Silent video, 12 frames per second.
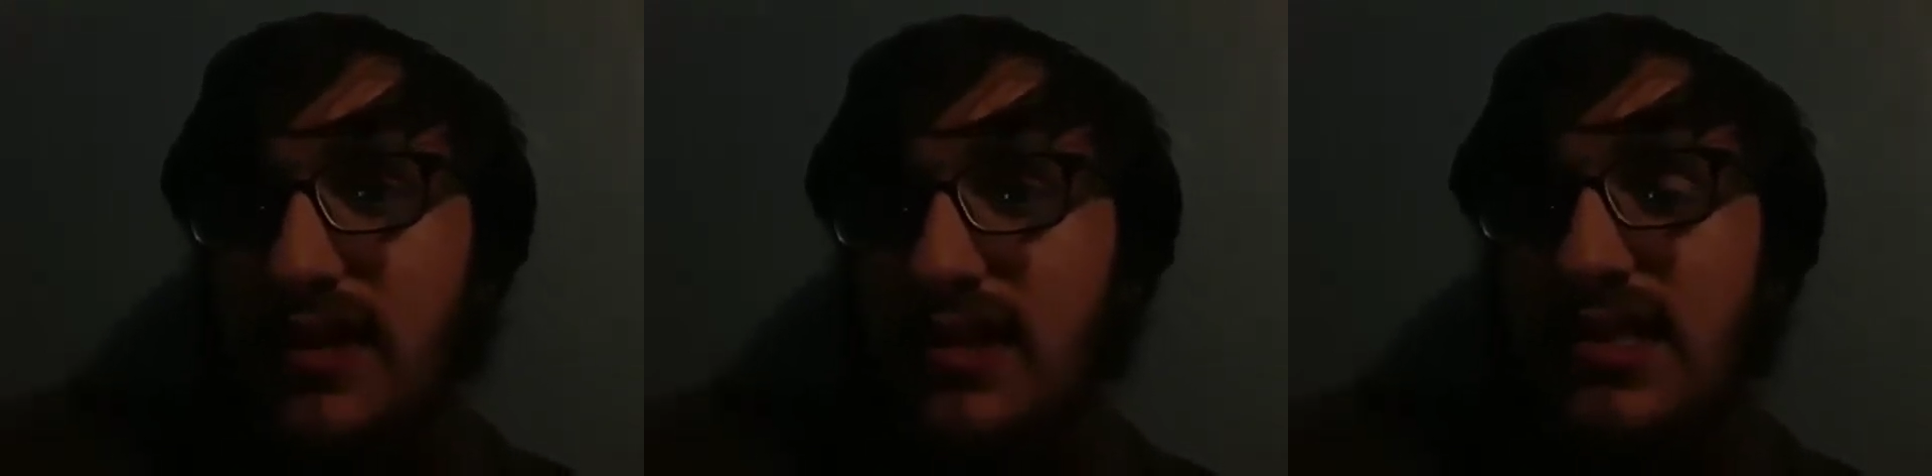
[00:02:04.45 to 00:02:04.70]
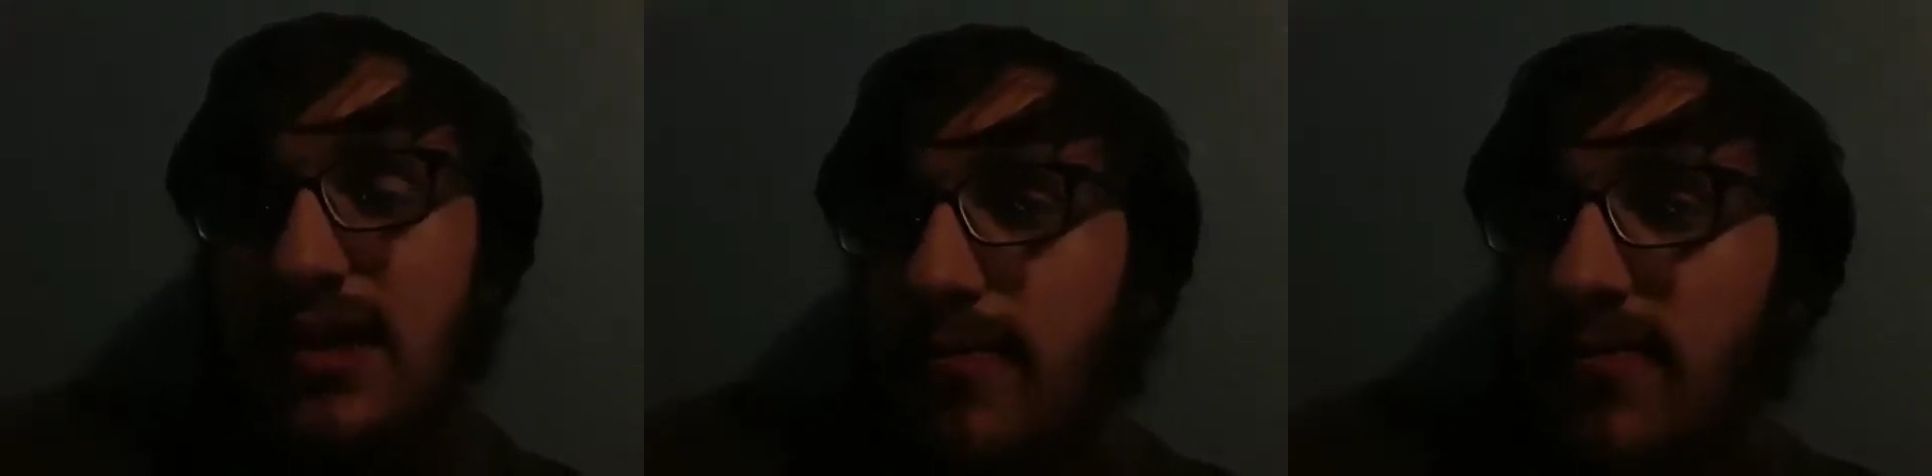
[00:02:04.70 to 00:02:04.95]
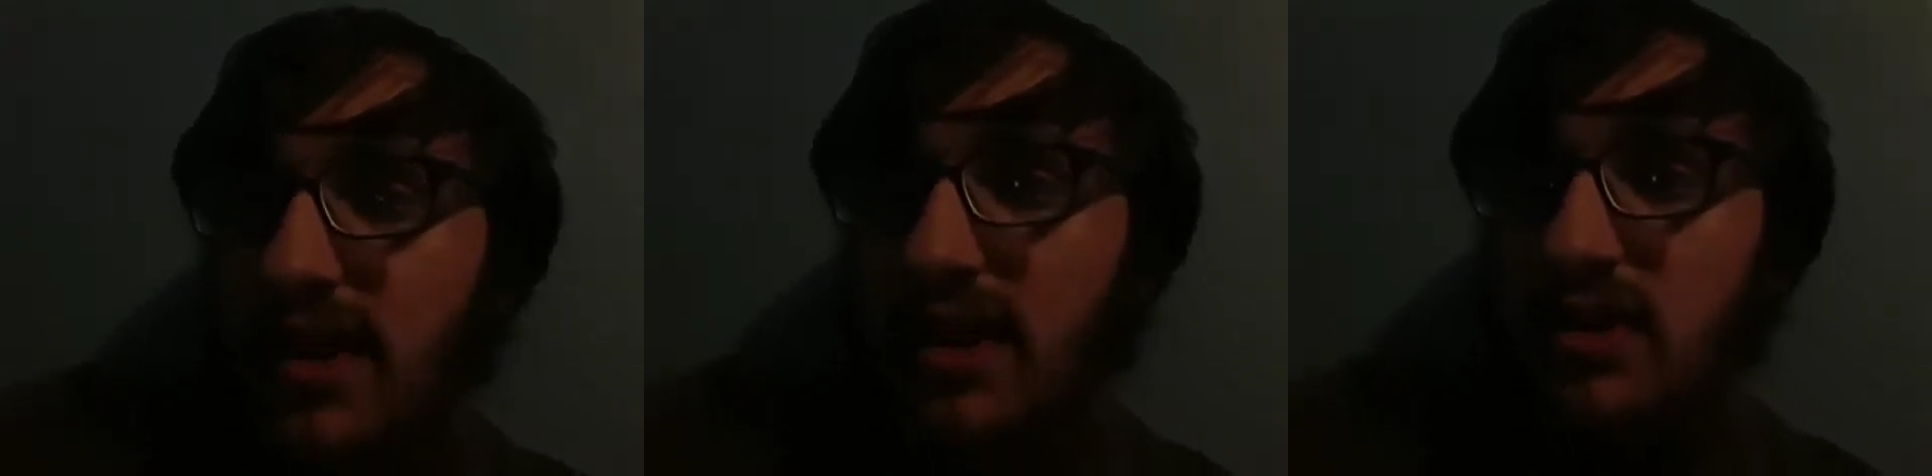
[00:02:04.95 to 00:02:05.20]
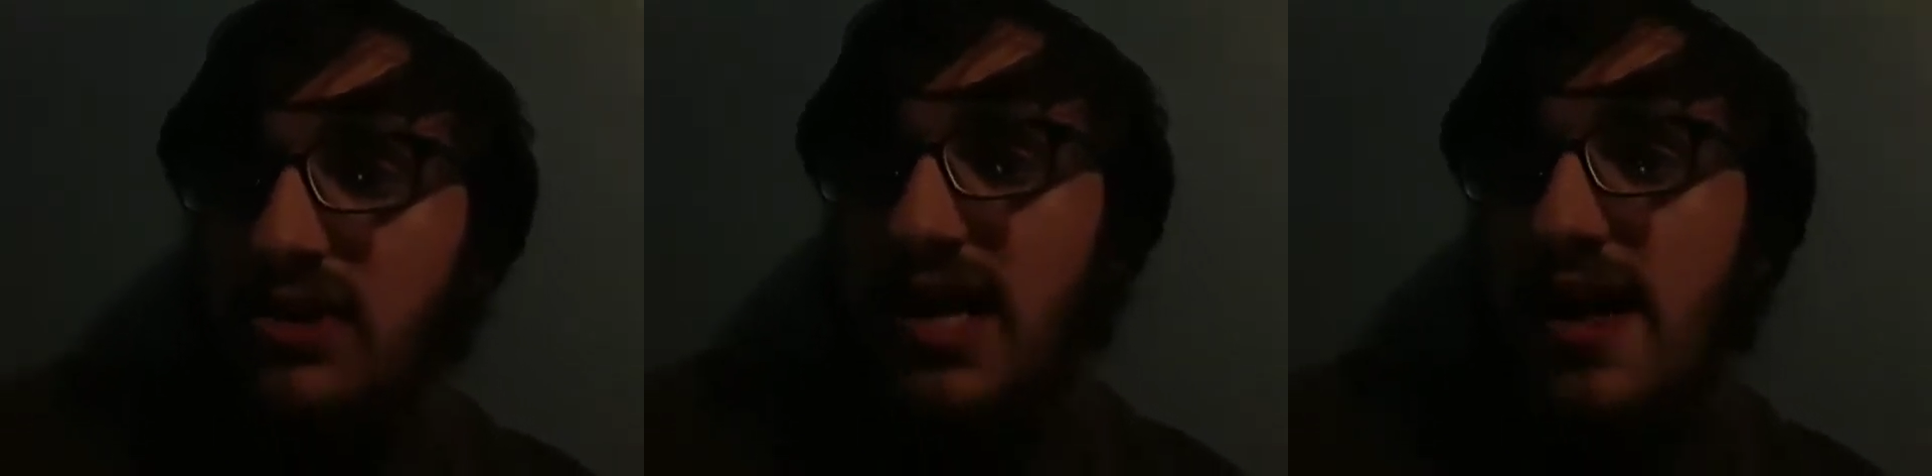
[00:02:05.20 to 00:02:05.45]
some
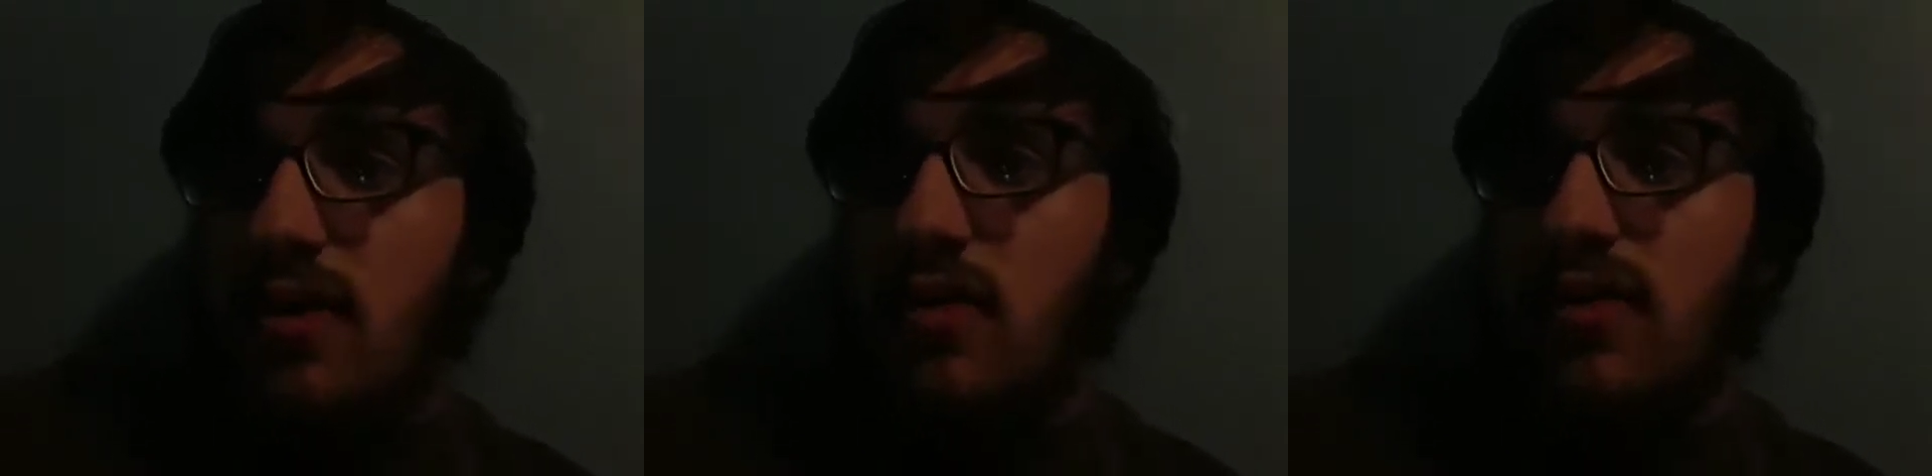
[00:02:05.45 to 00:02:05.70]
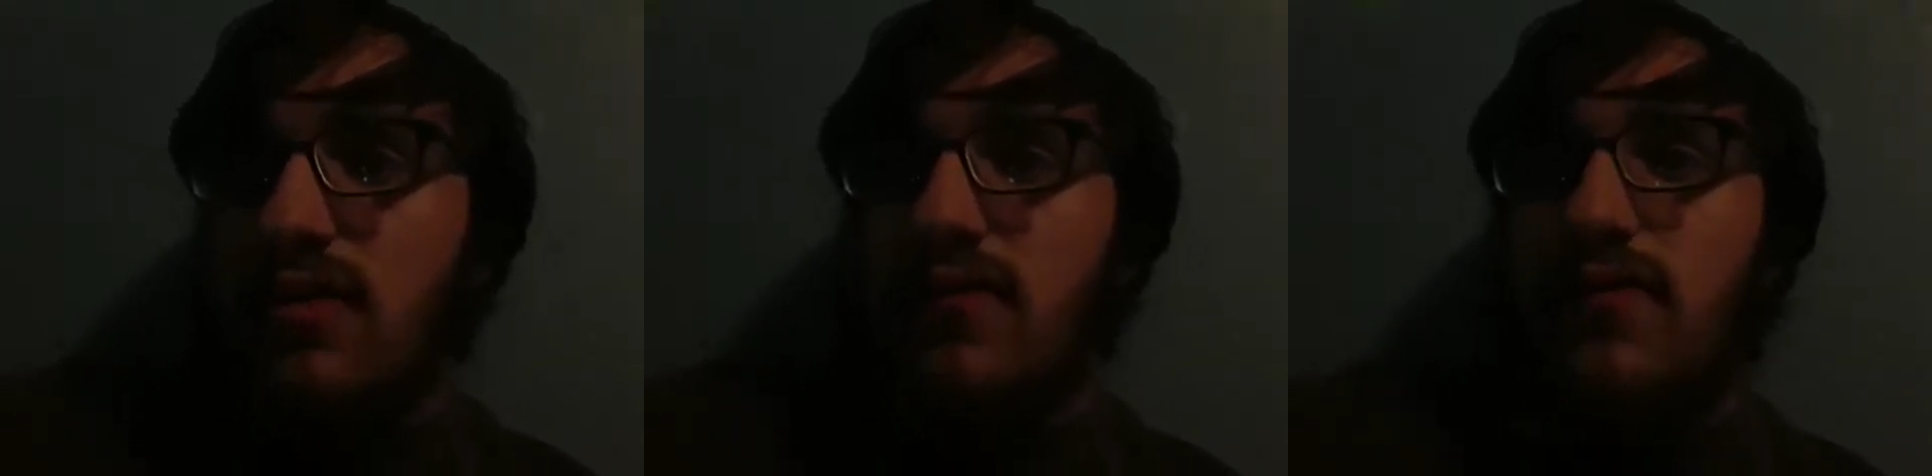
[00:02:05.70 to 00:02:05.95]
videos out